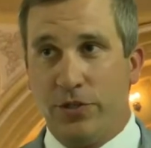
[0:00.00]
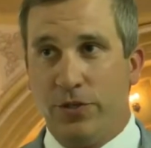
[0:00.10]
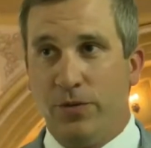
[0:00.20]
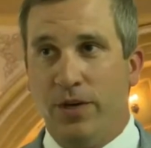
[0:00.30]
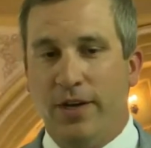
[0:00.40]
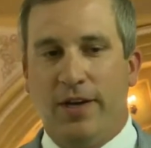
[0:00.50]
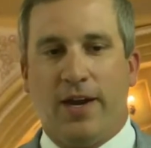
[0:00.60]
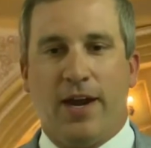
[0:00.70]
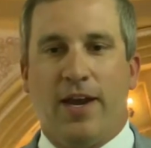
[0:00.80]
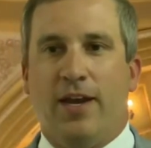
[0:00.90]
issue,
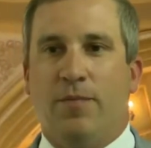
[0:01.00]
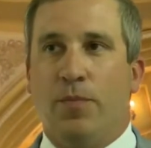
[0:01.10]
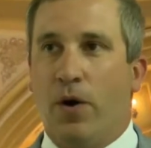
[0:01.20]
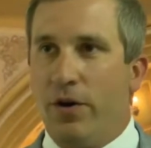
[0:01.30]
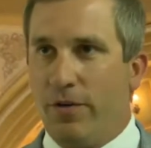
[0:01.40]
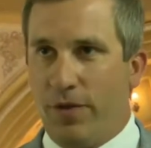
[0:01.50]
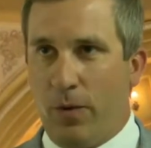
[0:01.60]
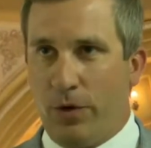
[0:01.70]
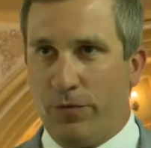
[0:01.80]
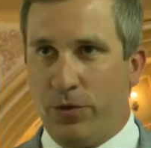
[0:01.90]
and part of
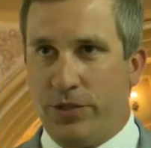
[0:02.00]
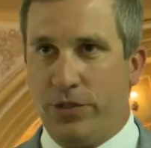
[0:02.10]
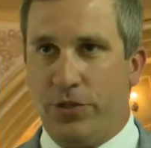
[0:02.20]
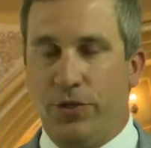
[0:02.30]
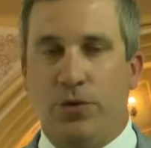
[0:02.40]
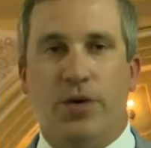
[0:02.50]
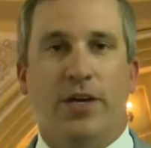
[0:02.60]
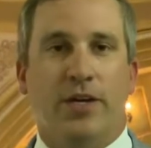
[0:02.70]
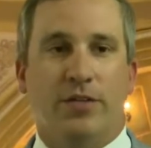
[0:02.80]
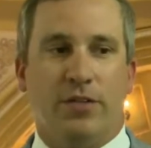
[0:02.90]
that workforce issue
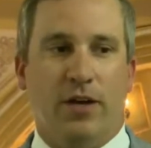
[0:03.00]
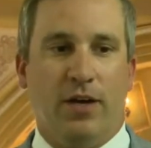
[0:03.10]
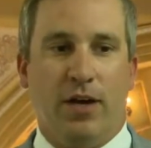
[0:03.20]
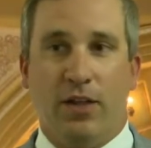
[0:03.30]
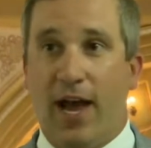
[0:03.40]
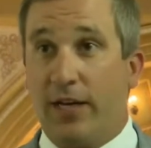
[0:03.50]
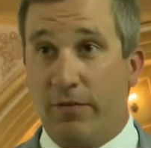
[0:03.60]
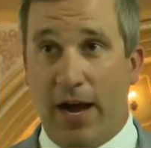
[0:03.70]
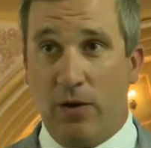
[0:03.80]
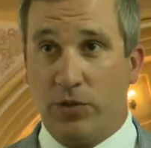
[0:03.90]
is a, a, lack
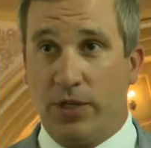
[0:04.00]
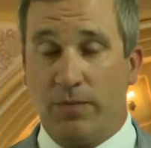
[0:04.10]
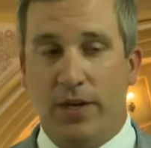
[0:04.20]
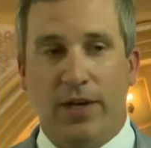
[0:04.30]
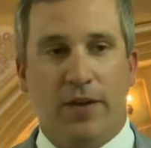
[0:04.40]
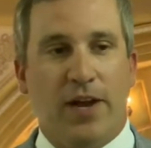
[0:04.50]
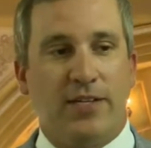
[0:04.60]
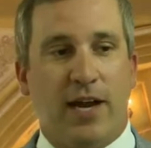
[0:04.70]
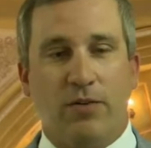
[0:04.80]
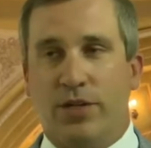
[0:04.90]
of housing. And
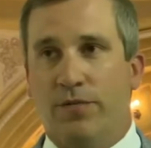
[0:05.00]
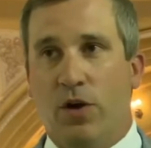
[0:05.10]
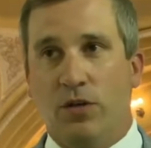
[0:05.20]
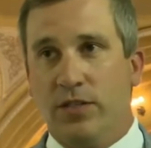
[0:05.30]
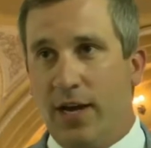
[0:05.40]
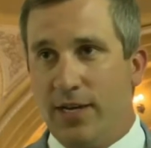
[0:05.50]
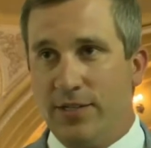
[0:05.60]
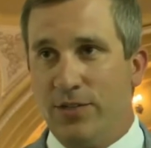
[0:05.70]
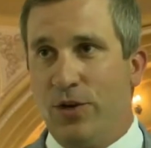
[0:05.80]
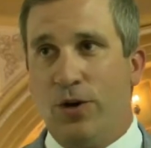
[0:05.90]
that's housing of all
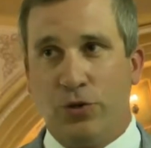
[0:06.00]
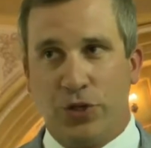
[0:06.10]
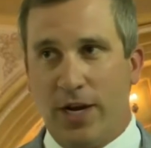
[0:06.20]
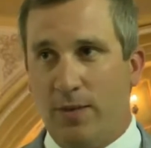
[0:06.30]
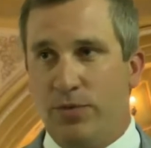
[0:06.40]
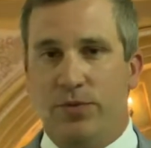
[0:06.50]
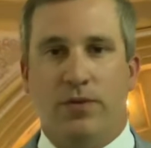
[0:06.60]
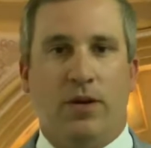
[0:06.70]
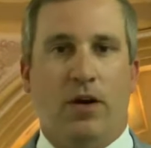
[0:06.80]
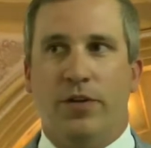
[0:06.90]
sizes, all
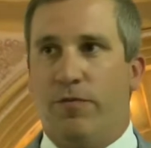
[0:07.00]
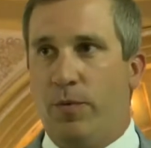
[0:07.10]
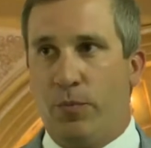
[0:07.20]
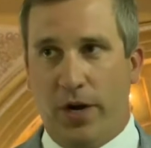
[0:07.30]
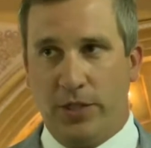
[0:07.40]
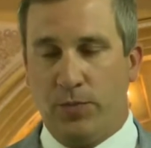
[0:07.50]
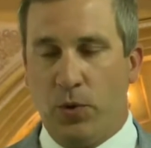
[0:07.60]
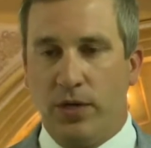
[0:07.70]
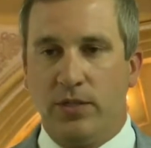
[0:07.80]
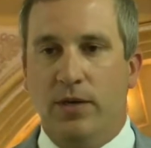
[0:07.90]
shapes, all different price
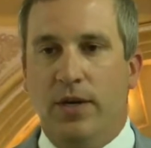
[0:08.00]
points.